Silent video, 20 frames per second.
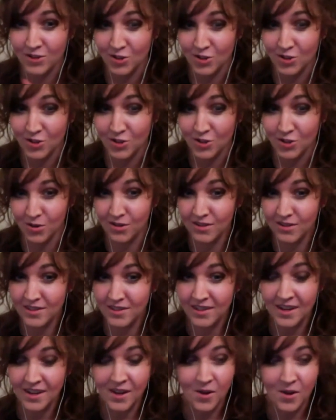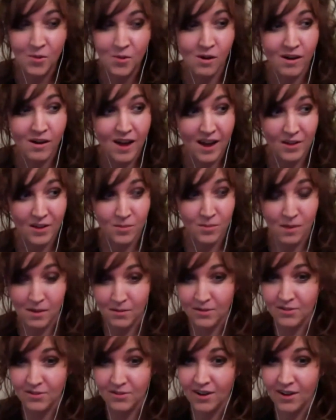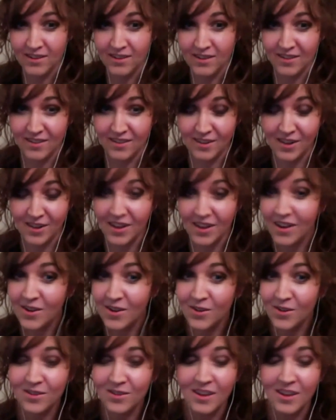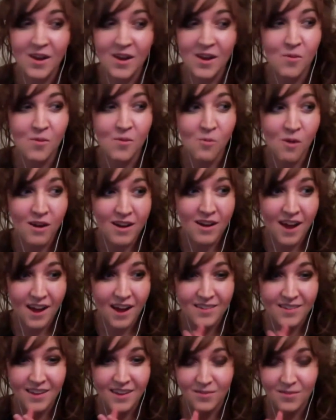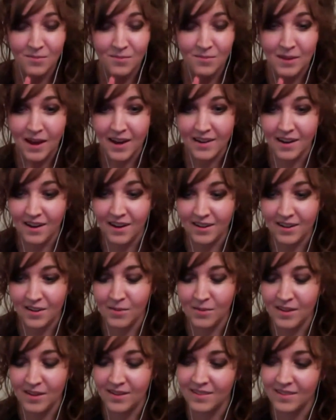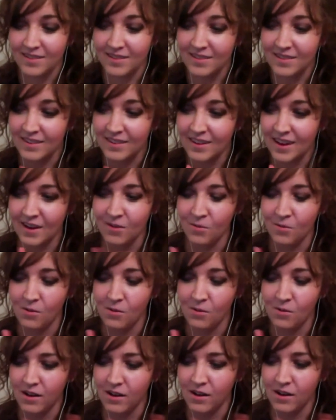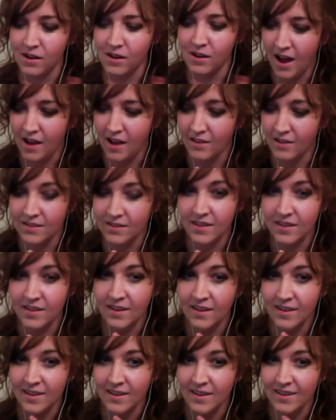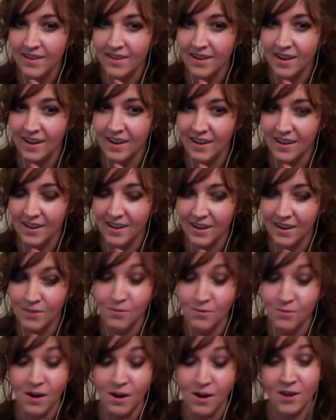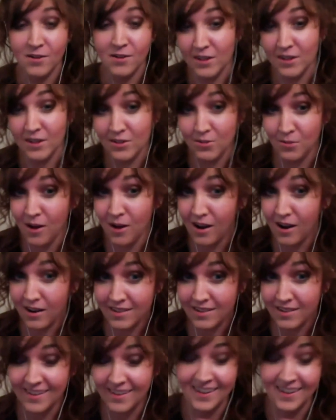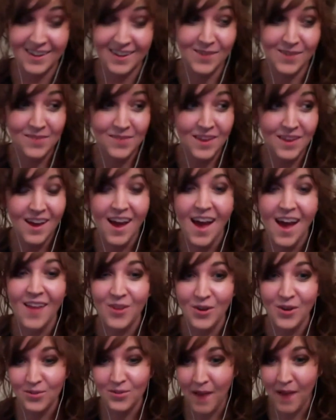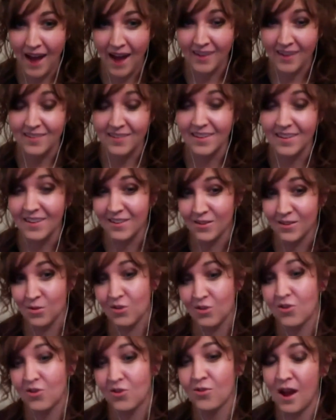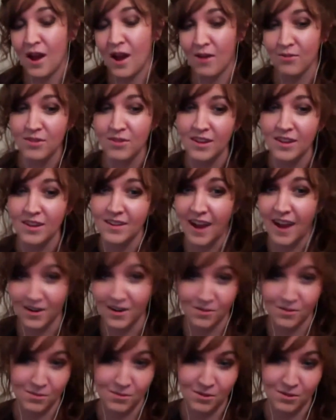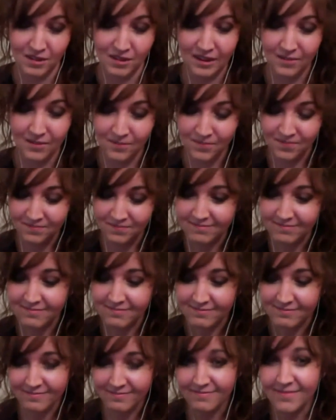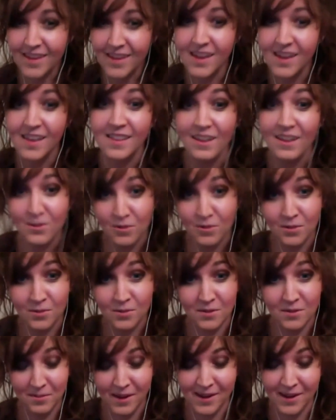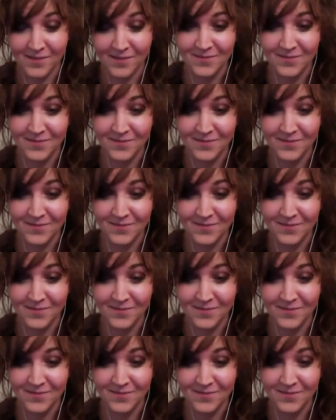jewels, one has Barbara Streisand's clothes, one has FBI documents, and one has Ryan O'Neal's rocks in it. And those bags get switched around through the entire movie. That's what the movie's about.